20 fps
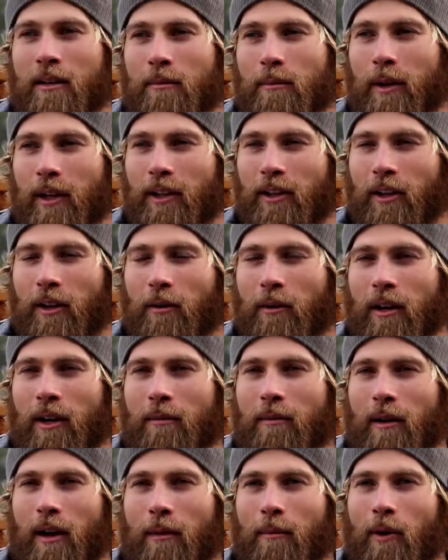But you know, when
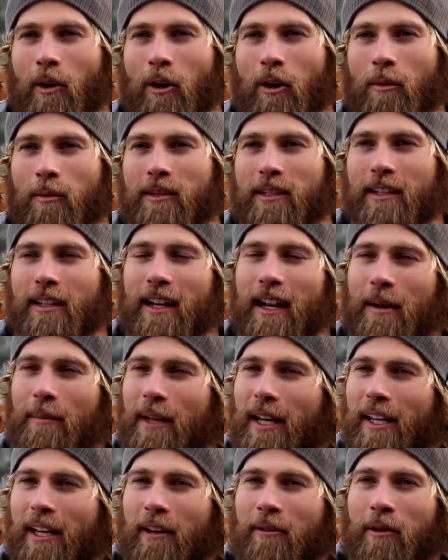I'm home, it's like, yeah, I'm
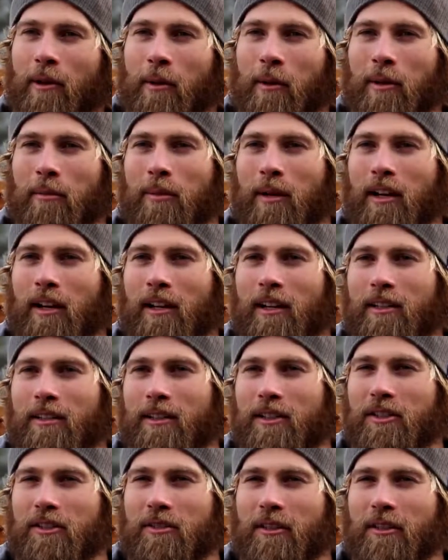hanging out with all my buddies, it's